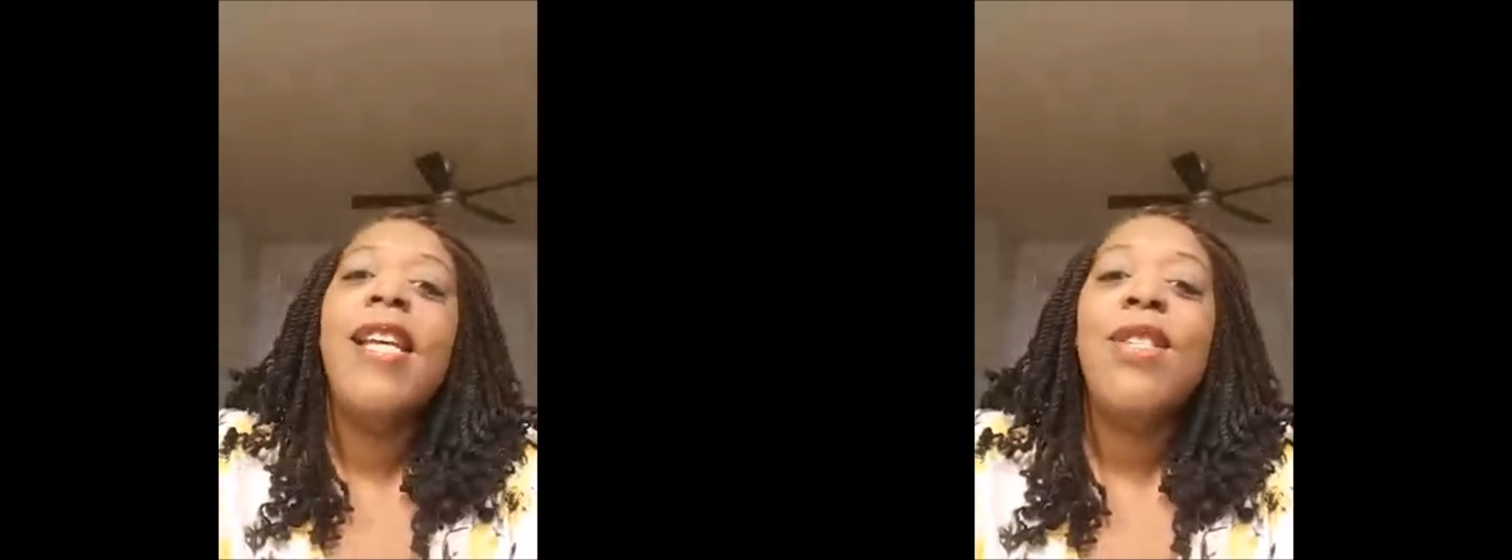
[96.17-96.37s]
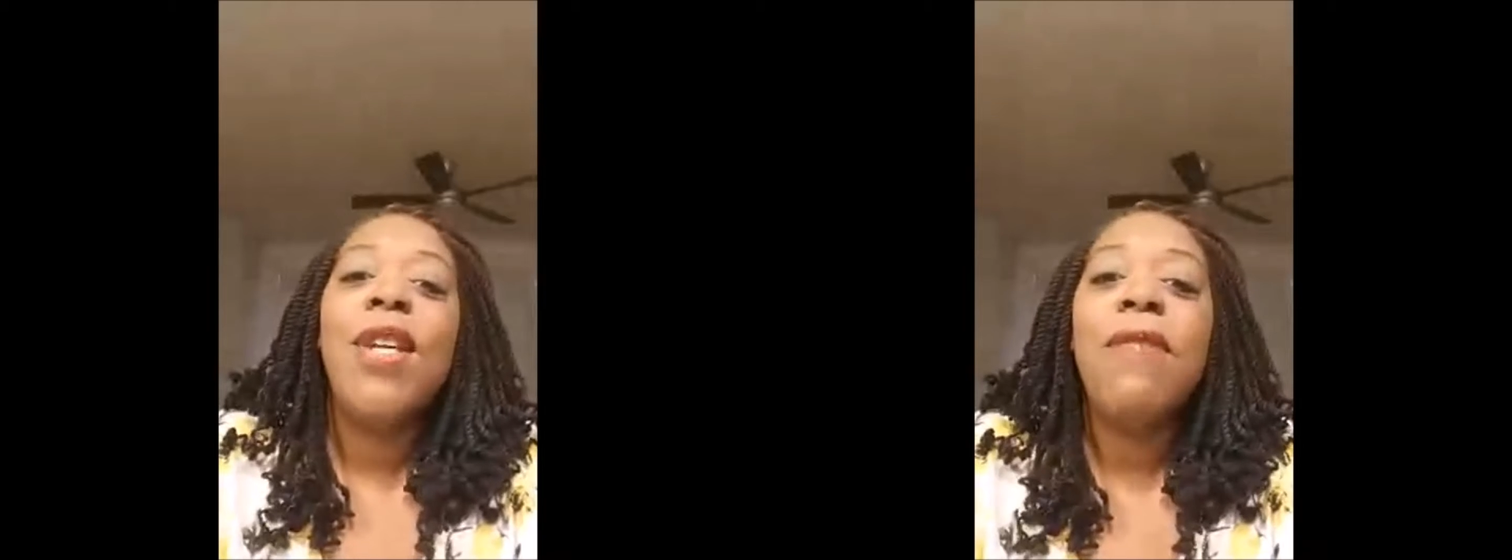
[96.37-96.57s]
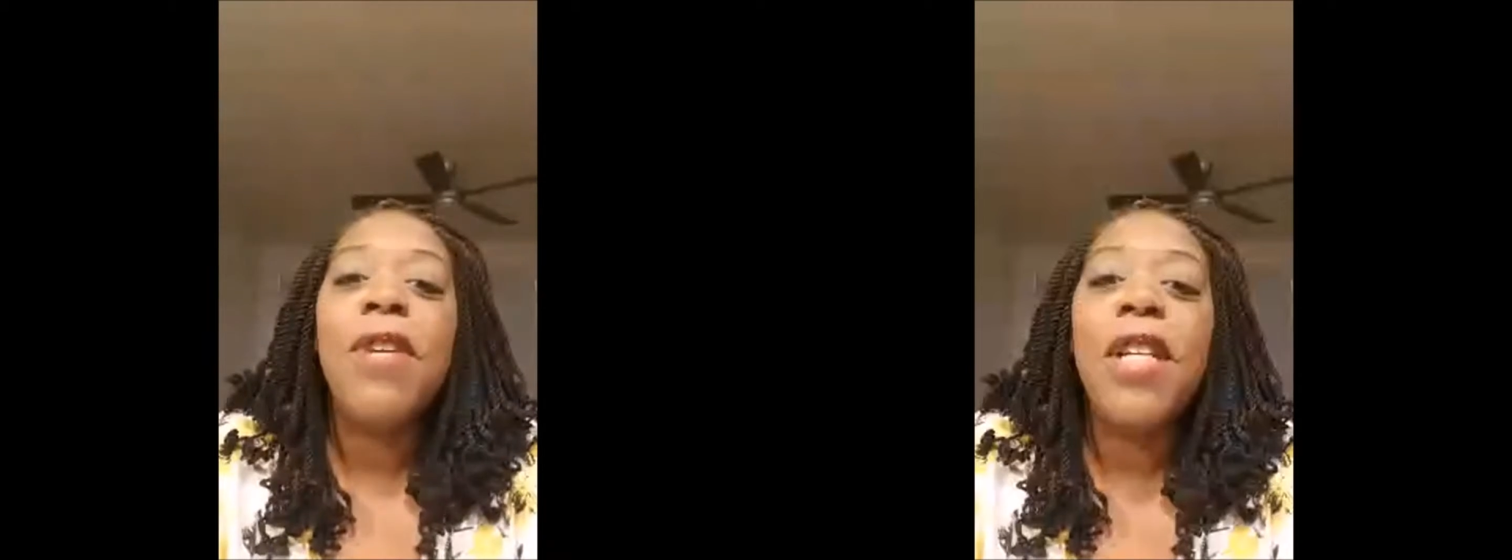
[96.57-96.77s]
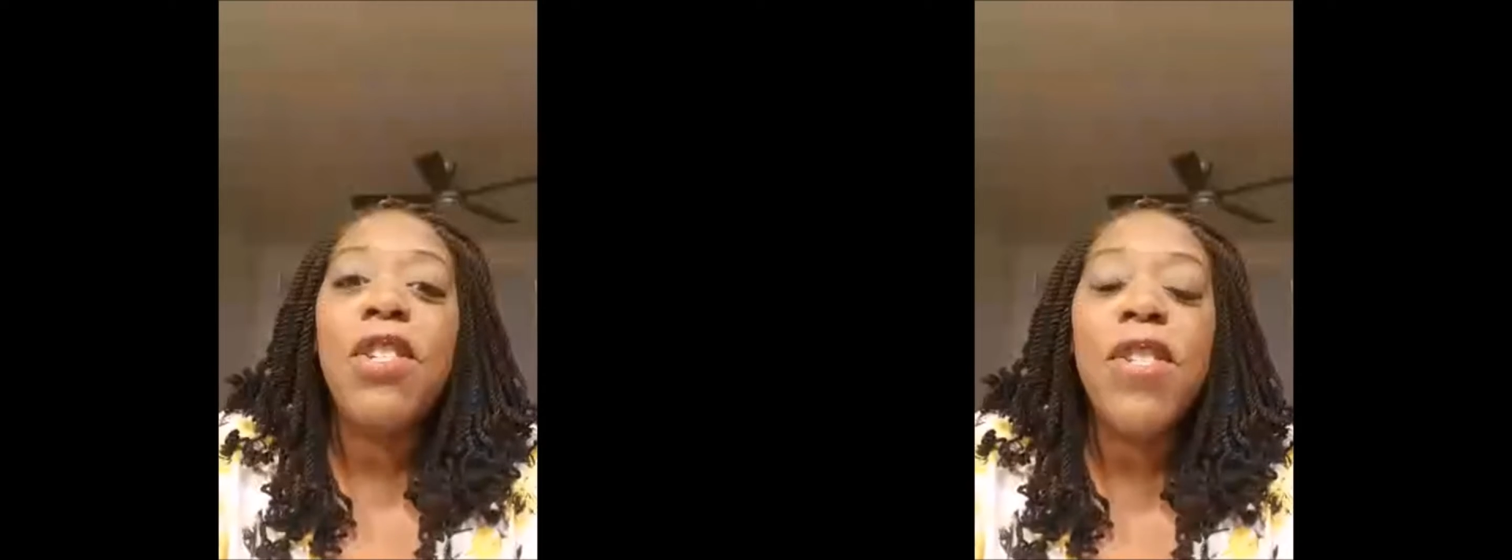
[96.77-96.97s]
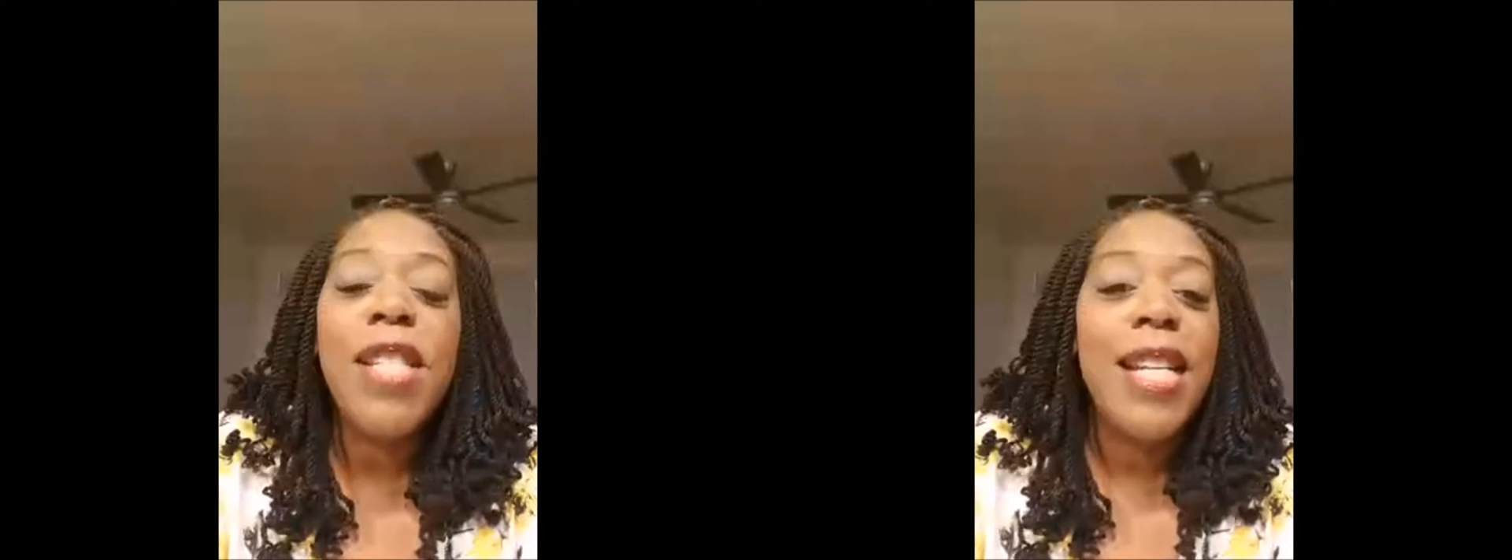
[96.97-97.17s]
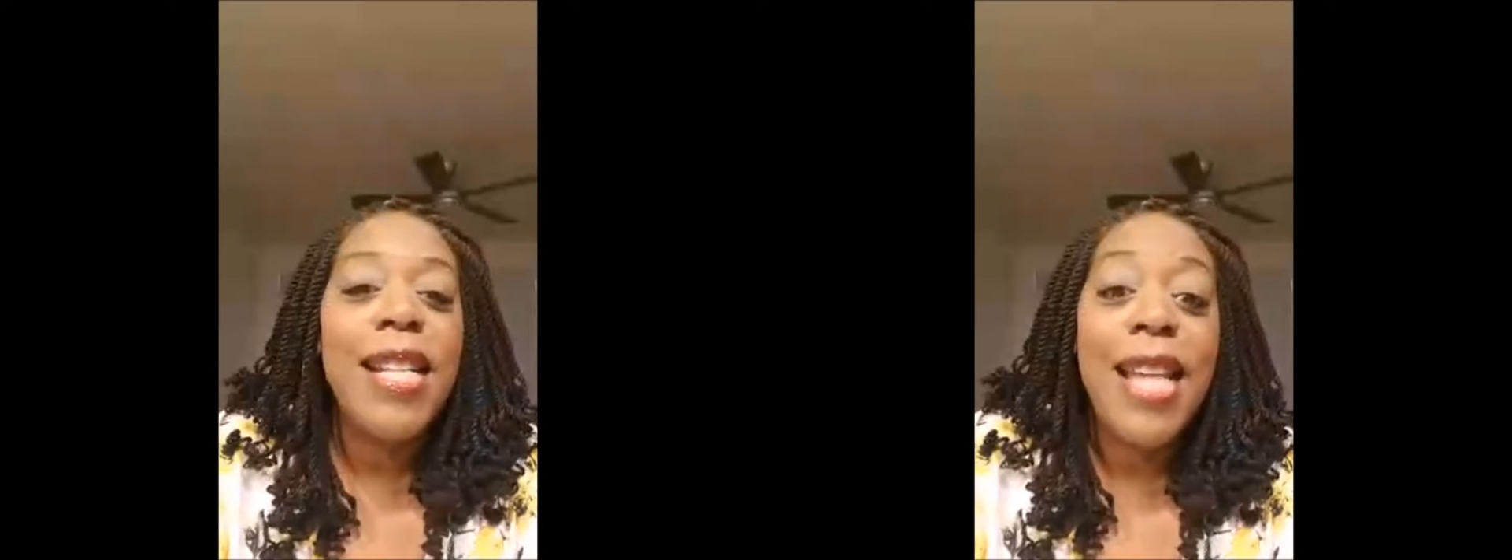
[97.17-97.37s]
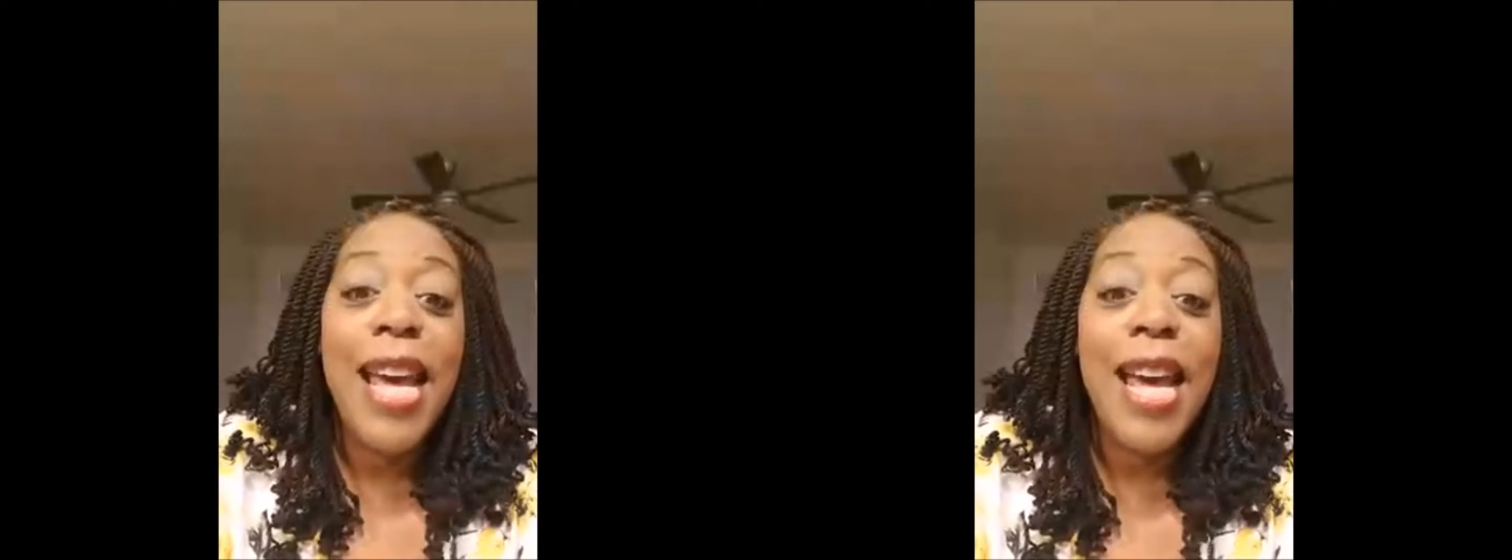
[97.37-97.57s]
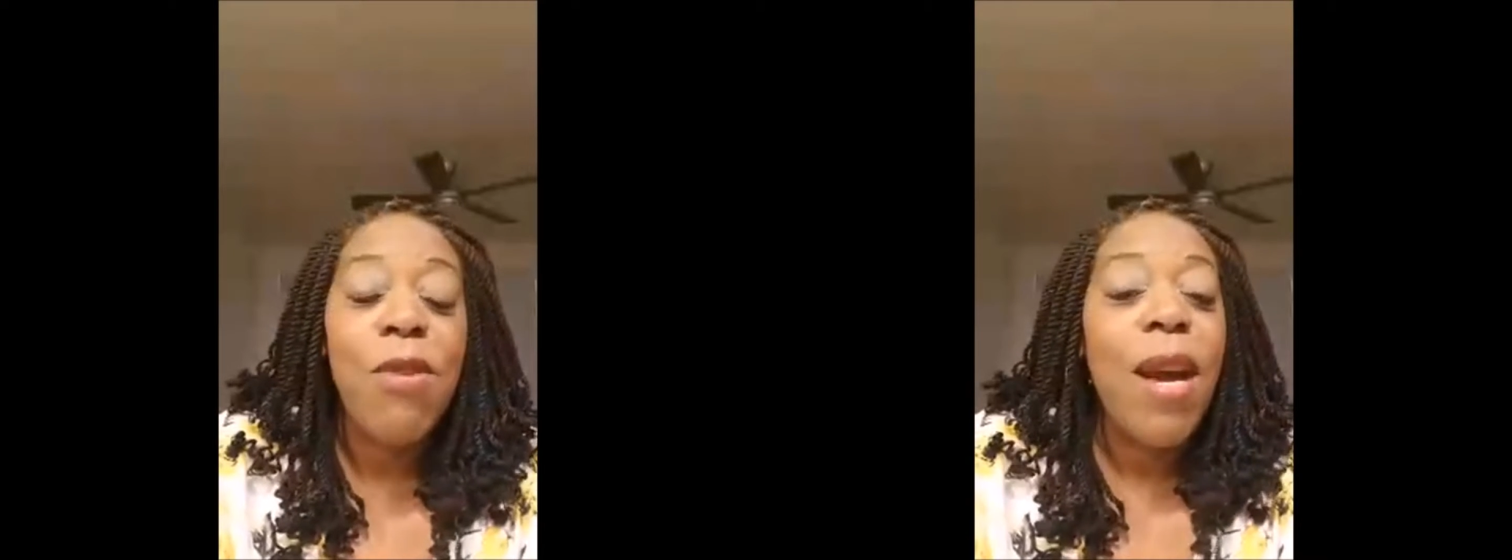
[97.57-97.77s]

So if you're interested in that,